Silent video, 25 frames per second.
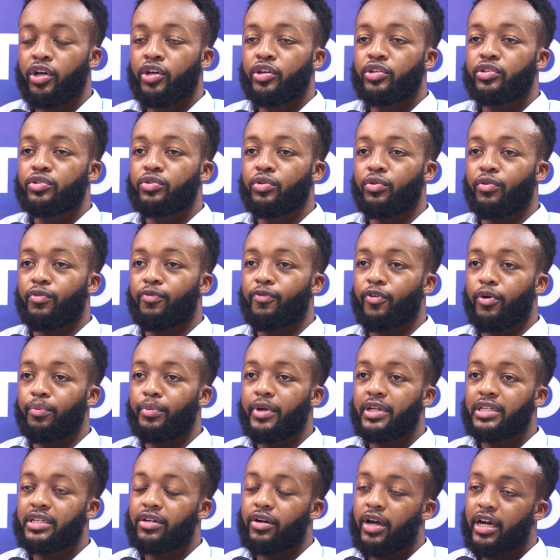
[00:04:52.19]
So from
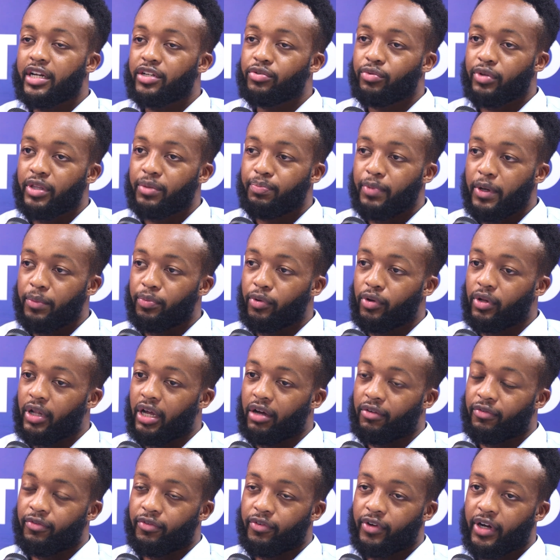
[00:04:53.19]
interacting with people,
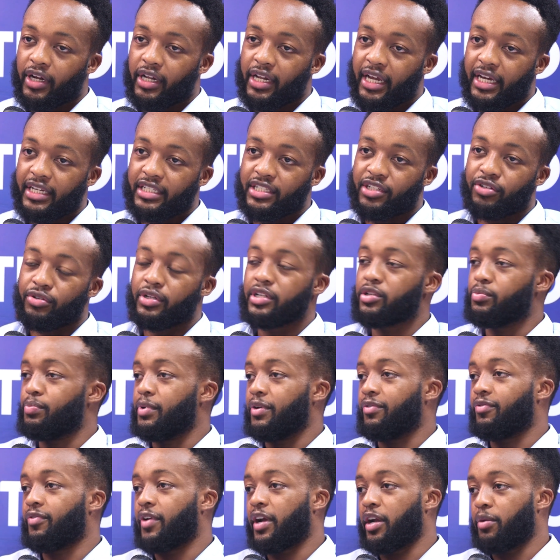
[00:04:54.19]
I've realized you need to
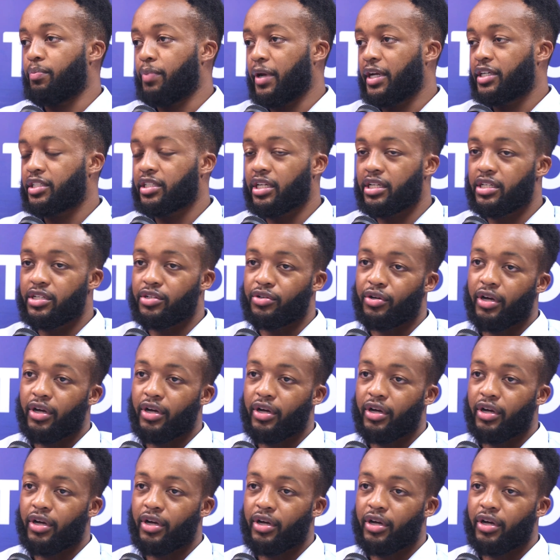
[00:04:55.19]
be very patient.